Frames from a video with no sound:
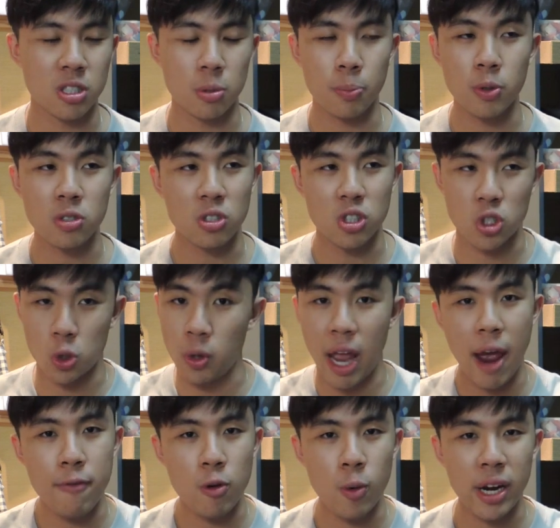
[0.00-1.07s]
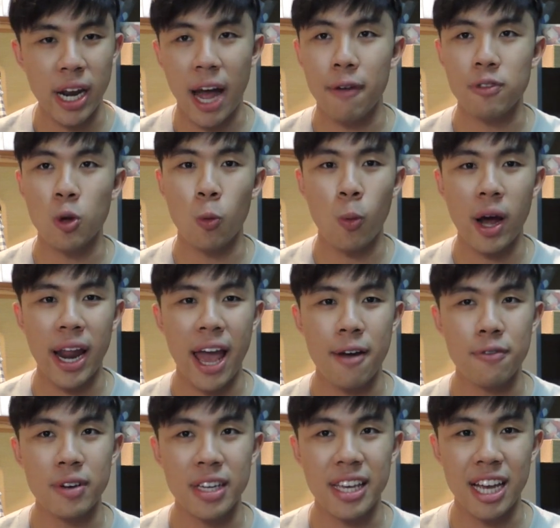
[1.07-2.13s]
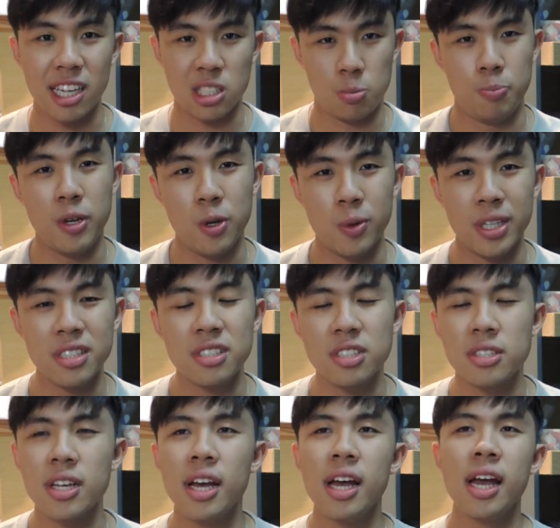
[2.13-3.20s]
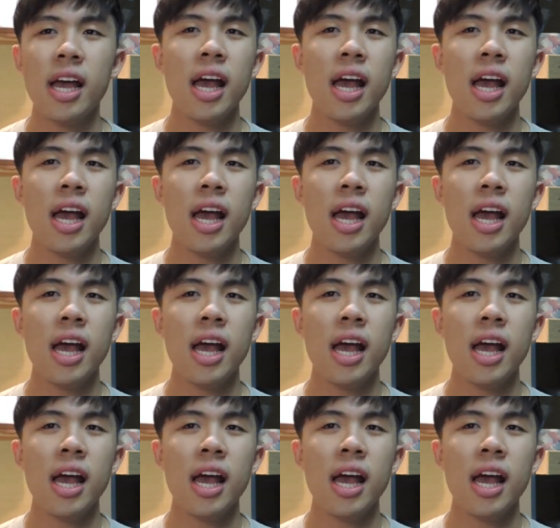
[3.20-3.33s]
he was supposed to shoot everyone after whatever he experienced,